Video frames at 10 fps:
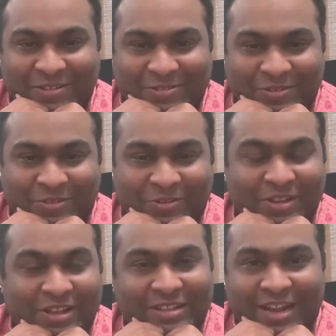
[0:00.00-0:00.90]

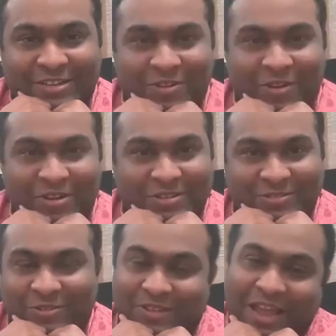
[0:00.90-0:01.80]
So that's all.
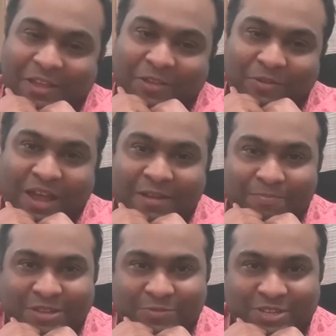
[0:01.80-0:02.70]
So thank you and
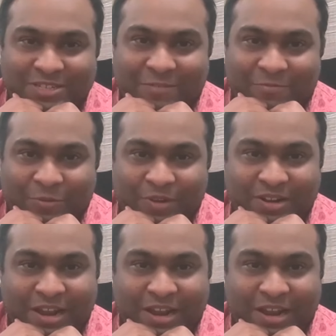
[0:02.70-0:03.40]
best wishes, everyone.